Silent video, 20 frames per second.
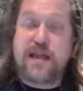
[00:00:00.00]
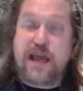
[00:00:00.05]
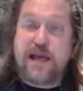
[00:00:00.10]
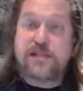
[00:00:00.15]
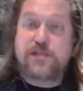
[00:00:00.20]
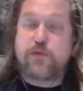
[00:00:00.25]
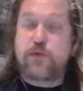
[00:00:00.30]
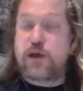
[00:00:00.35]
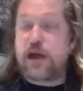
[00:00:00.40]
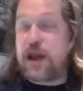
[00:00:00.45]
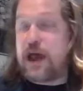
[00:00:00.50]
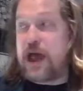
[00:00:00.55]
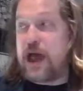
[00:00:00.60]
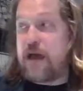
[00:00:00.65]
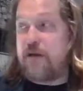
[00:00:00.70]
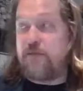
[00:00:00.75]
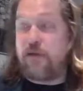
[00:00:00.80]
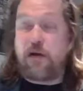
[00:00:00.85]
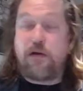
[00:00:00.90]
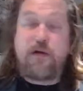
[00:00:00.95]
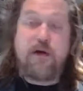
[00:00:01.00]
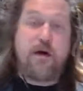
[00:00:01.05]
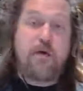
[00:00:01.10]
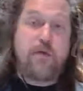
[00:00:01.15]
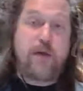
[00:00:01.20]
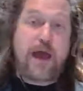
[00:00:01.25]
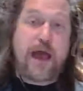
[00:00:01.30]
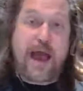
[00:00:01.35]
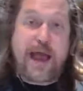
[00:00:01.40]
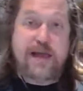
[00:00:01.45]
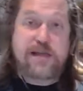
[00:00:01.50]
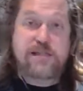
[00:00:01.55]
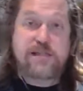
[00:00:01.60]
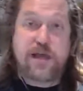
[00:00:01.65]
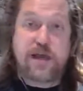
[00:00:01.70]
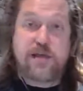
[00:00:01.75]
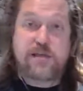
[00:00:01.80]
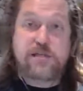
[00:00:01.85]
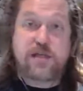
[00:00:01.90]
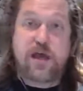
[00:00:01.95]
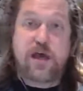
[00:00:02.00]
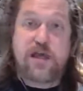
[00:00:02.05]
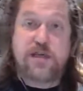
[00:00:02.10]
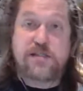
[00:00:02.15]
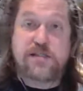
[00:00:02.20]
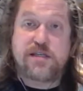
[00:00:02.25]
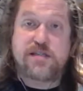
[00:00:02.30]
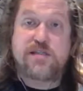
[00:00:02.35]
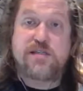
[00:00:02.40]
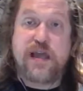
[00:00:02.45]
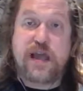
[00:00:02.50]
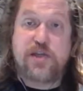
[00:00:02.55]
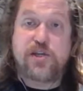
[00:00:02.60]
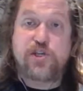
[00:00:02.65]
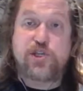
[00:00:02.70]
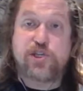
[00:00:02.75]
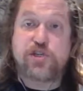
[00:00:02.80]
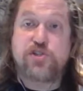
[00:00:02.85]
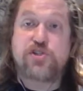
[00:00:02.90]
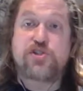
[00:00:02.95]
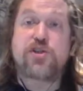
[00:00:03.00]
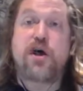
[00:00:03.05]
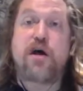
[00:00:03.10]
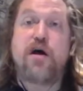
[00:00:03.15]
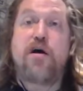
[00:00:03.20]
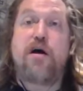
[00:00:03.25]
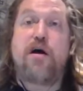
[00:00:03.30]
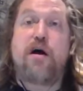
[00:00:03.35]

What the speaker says: Yes, we're going to have our own hand sanitizer stations